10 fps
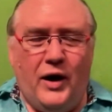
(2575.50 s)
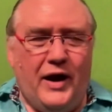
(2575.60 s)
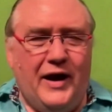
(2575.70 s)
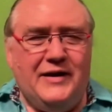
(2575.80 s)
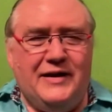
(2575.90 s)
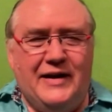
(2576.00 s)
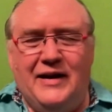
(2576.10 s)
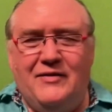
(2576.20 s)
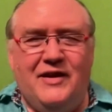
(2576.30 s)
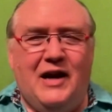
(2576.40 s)
And
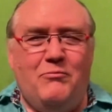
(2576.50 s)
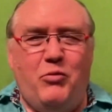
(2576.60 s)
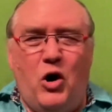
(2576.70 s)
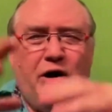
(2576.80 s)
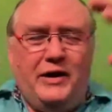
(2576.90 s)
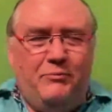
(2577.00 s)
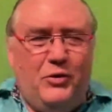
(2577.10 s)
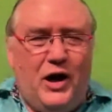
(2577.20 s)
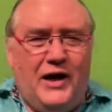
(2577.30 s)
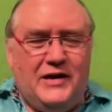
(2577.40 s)
they are burning
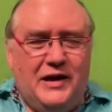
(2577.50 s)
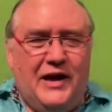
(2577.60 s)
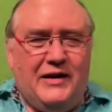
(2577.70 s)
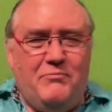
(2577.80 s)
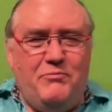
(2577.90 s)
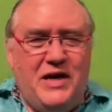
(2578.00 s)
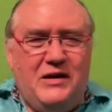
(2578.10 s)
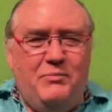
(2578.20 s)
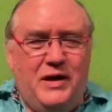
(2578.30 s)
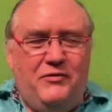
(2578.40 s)
bright like a
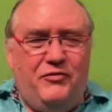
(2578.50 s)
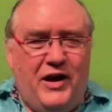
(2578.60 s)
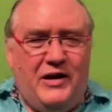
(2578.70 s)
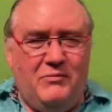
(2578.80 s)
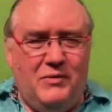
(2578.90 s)
big, big flame.